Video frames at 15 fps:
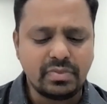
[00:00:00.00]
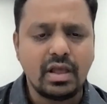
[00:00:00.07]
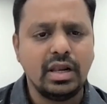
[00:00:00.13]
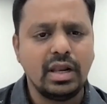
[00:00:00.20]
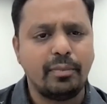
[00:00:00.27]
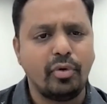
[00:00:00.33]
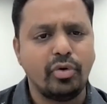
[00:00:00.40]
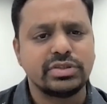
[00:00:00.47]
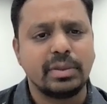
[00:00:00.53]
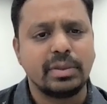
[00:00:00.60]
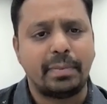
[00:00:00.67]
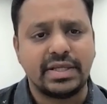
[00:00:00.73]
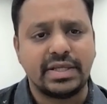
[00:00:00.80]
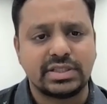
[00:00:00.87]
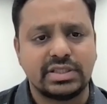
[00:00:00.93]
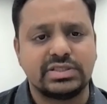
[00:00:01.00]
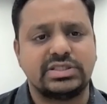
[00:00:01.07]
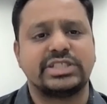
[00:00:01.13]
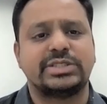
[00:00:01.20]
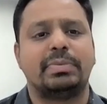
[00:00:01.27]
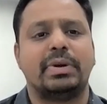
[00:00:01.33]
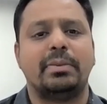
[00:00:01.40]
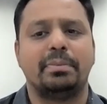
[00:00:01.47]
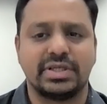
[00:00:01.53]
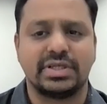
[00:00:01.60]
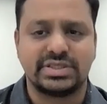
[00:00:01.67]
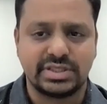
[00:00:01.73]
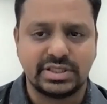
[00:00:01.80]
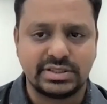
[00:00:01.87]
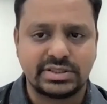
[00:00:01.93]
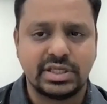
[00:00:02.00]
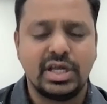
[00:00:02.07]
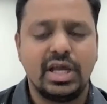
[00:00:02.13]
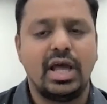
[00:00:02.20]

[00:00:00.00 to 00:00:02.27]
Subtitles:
Suppose the patient chest pain persists